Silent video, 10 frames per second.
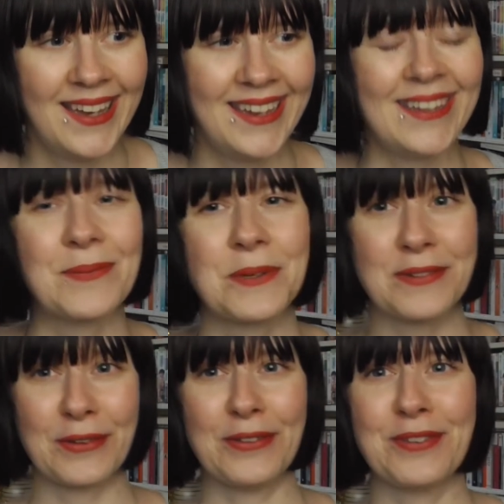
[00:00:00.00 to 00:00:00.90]
it
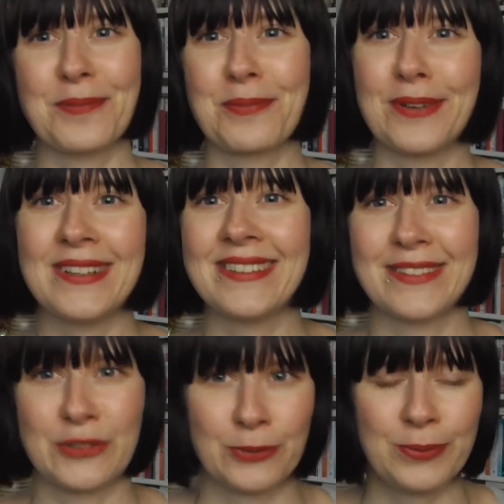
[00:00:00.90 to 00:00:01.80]
was also pretty
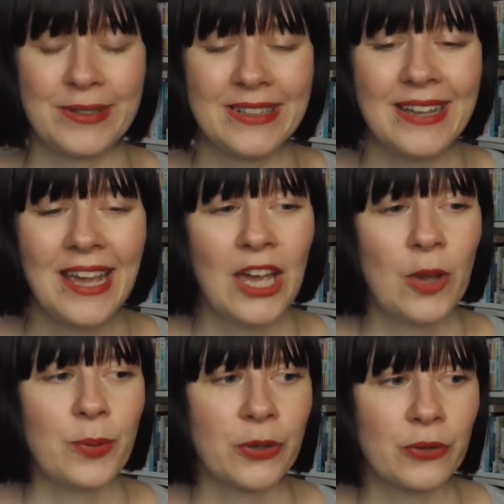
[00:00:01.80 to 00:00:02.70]
stupid
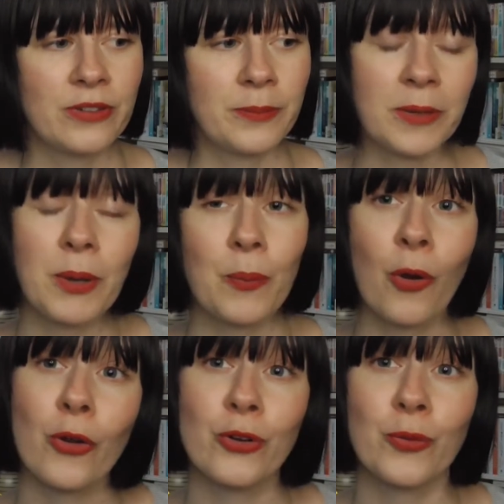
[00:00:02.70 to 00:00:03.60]
because me and my
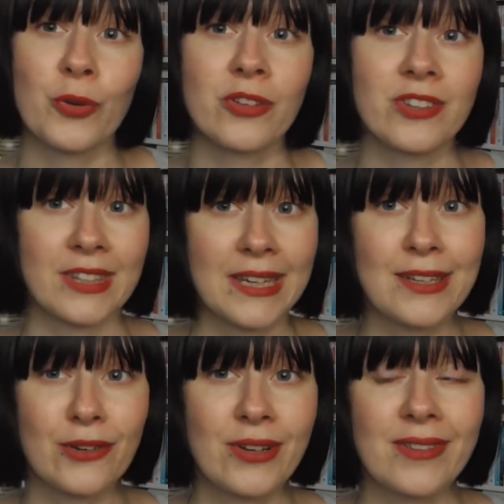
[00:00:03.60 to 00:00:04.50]
partner were
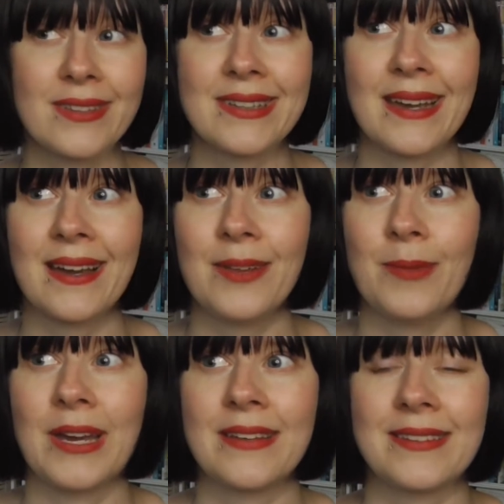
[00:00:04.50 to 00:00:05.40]
sick during the time,
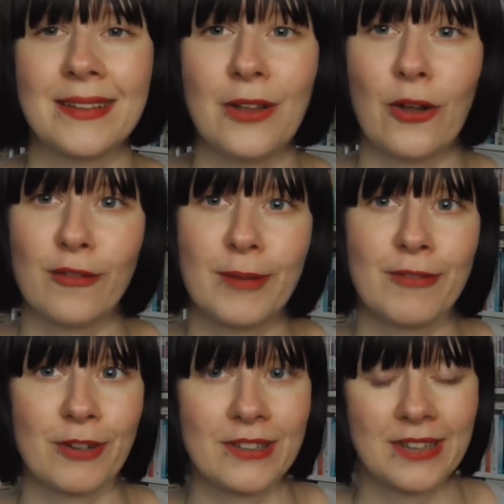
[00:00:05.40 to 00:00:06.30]
and still all of my
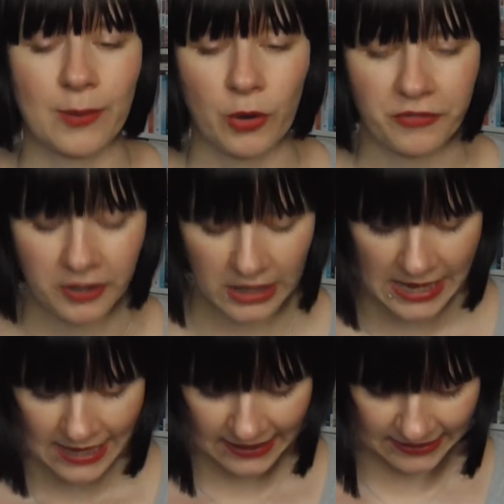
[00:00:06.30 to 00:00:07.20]
friends came over.
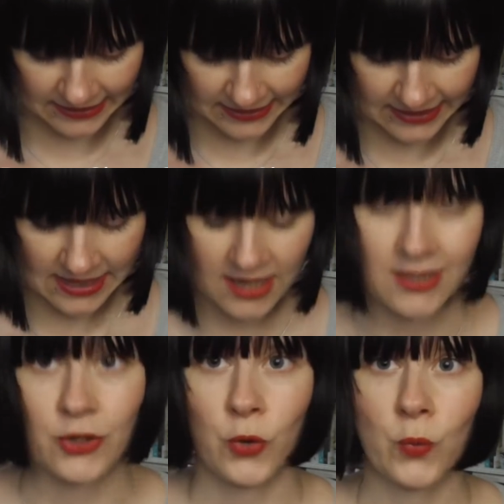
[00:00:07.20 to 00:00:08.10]
Luckily,
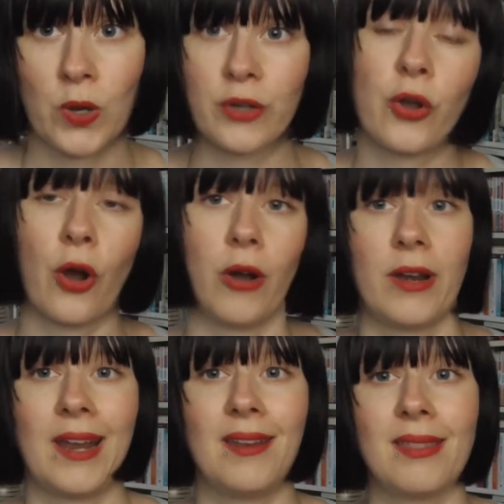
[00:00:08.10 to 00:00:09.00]
no one caught
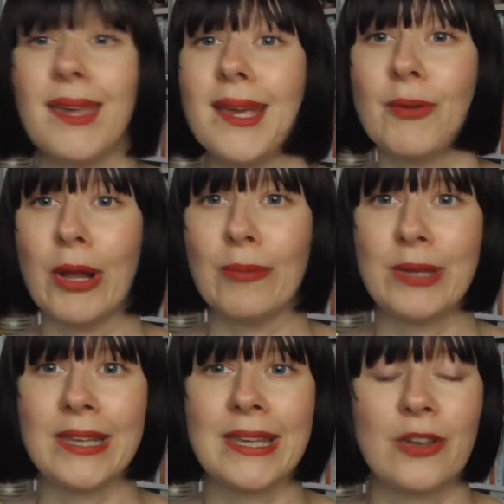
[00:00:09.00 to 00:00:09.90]
anything while
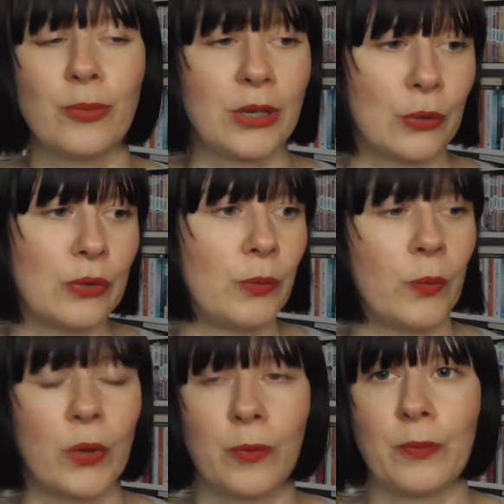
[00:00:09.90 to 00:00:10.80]
being here because we
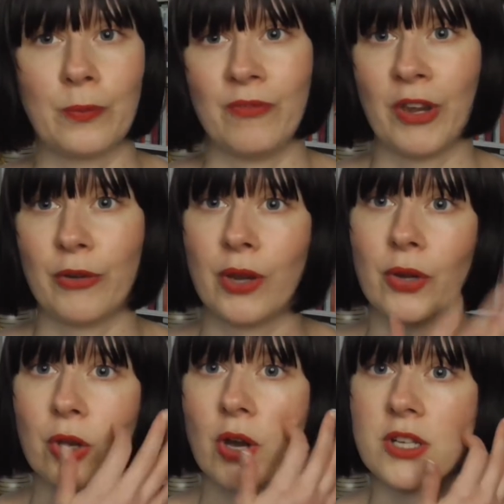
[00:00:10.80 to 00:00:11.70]
were very,
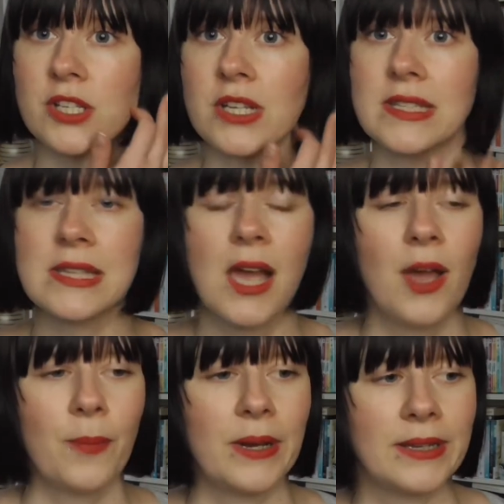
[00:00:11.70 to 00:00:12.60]
very cautious.
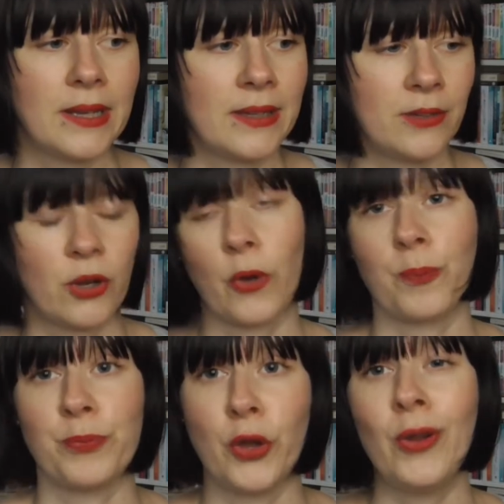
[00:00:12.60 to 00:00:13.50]
But you know,
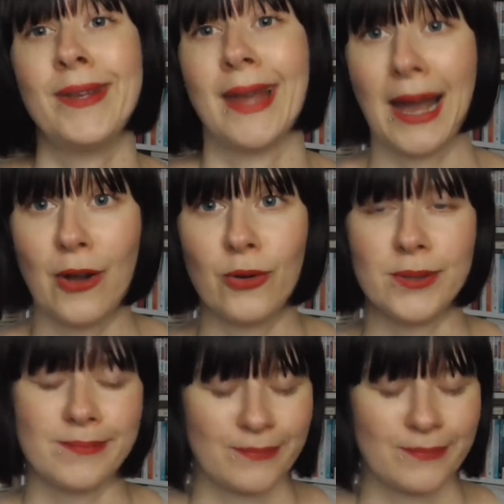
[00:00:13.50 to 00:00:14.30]
knowing now